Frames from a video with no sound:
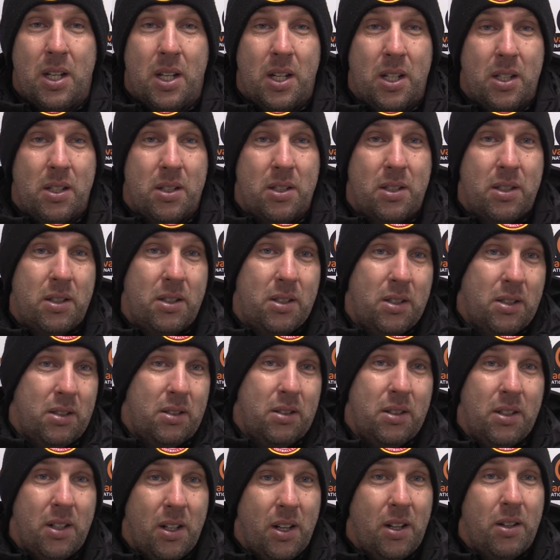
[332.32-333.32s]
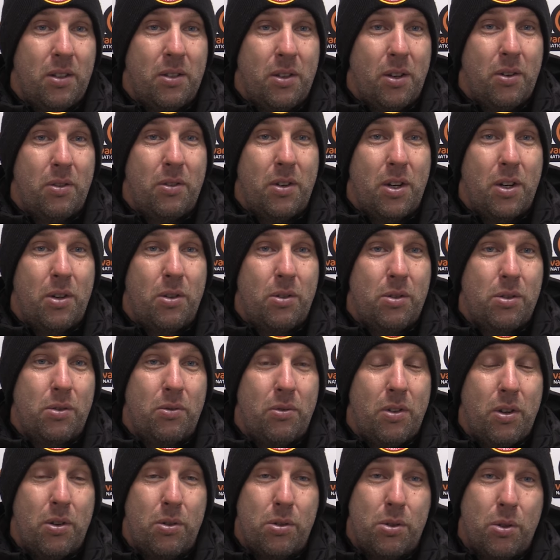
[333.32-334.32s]
is you know a real
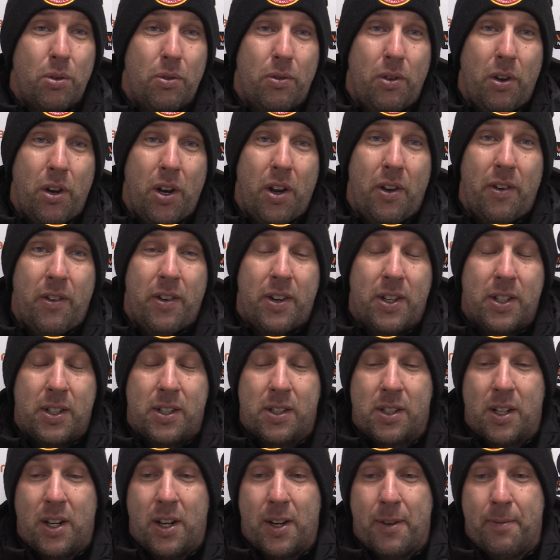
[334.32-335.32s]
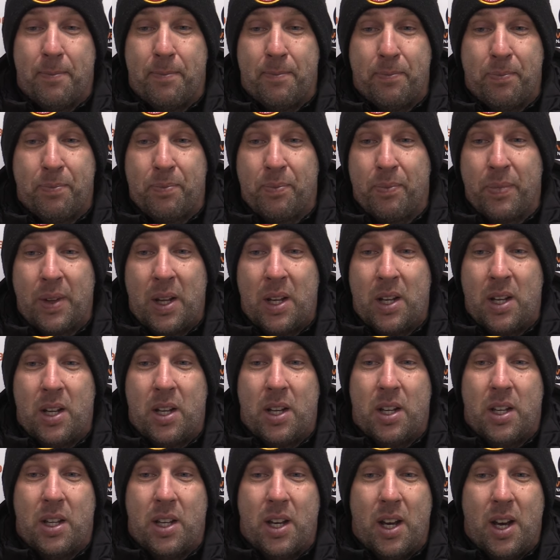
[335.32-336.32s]
real sort of honour and um,
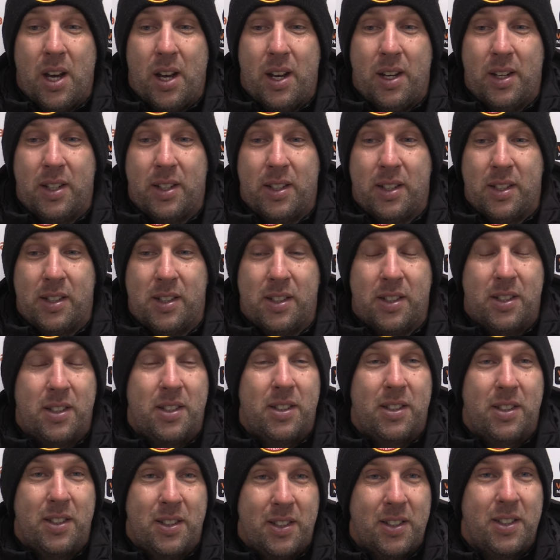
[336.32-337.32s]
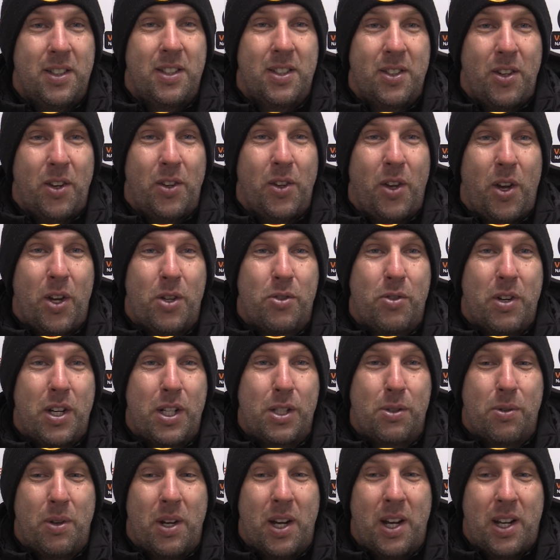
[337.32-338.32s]
yeah it's got a nice
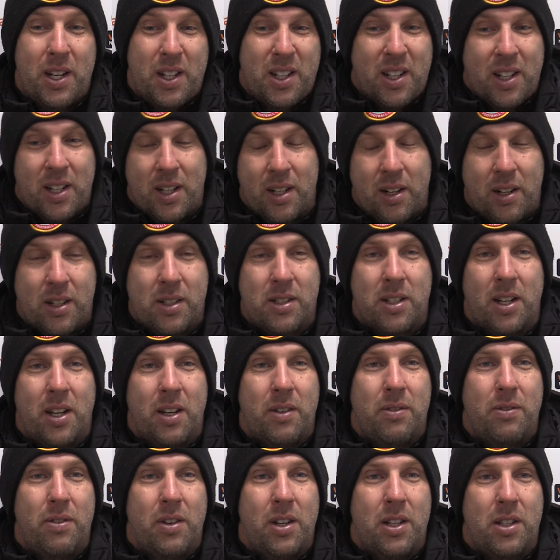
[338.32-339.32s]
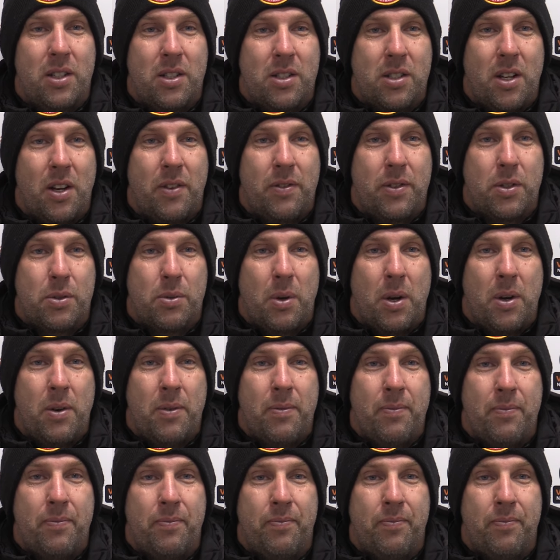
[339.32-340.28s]
ring to it and, and like I say fully deserved as well.